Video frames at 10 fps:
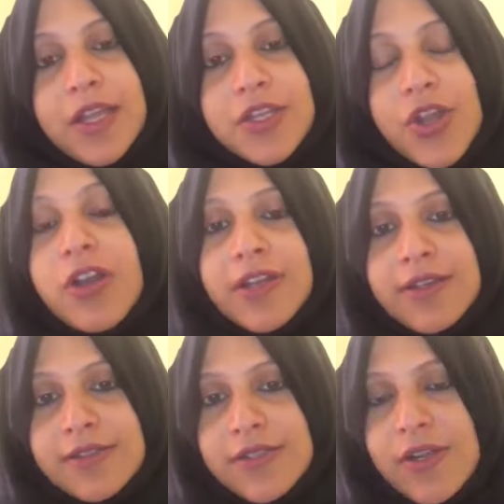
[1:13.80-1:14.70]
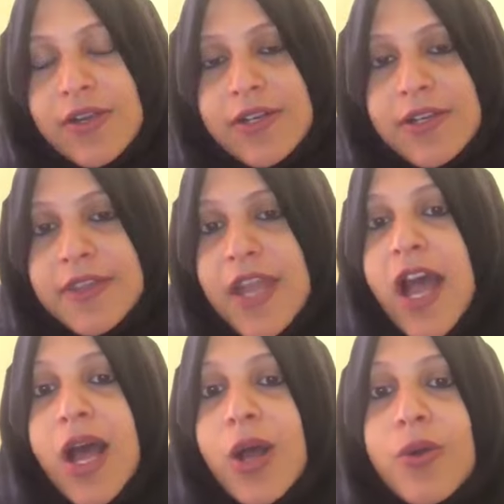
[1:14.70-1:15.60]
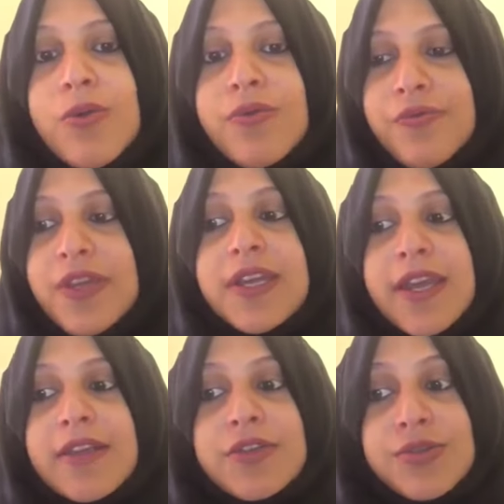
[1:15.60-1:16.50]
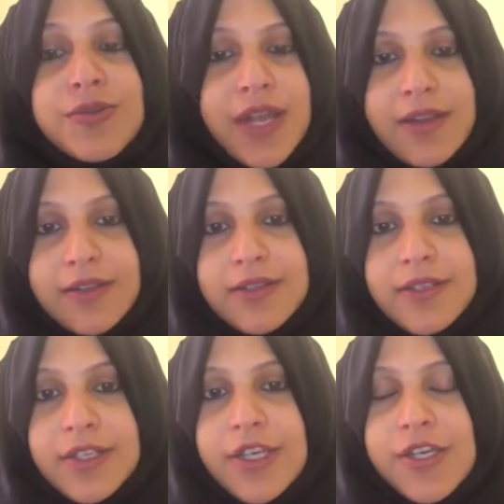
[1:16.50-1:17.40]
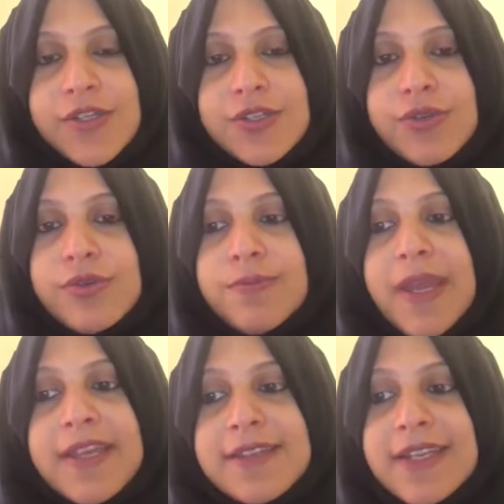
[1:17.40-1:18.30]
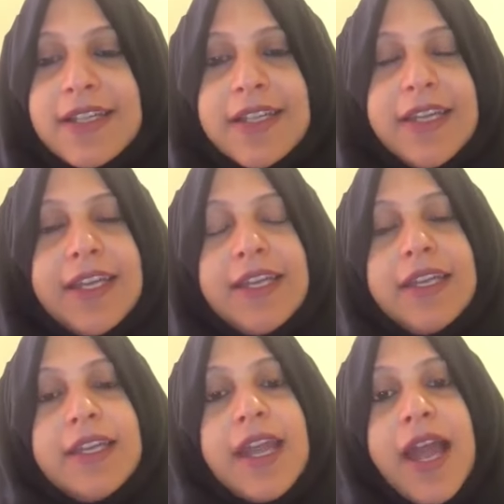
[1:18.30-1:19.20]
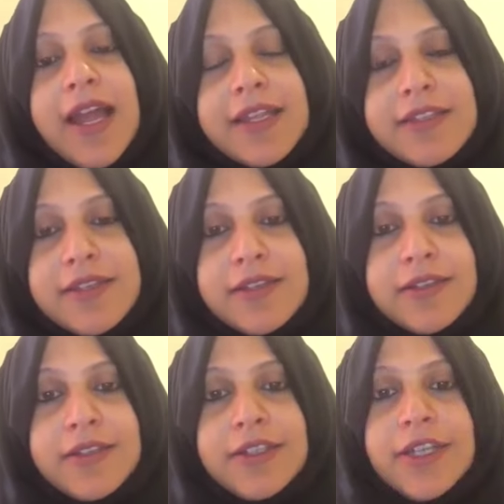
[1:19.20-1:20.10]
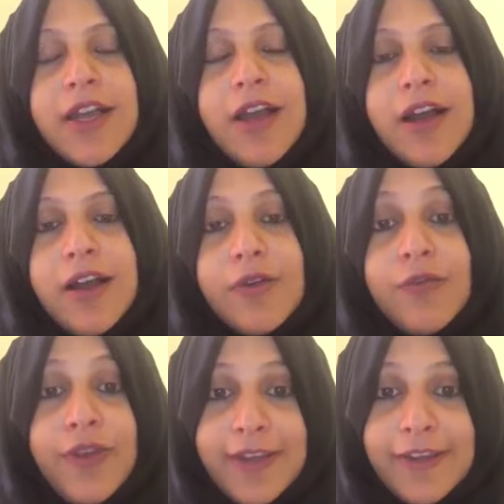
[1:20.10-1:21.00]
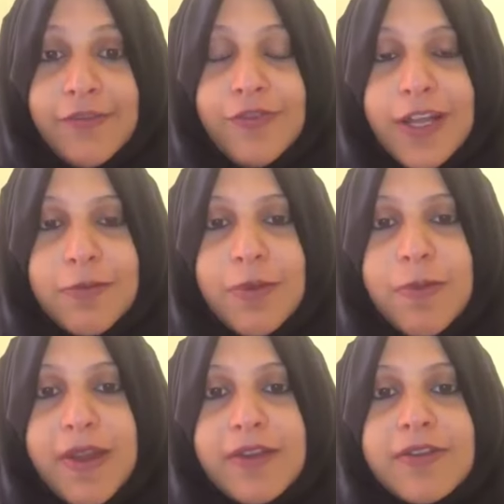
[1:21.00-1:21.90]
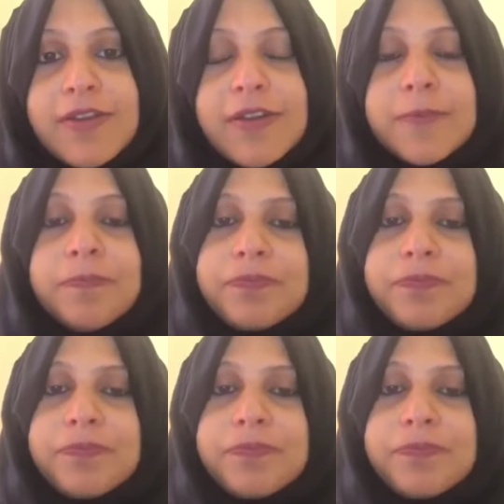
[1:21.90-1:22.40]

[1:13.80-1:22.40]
taught us, how we can do that. So basically, he had a very well prepared. A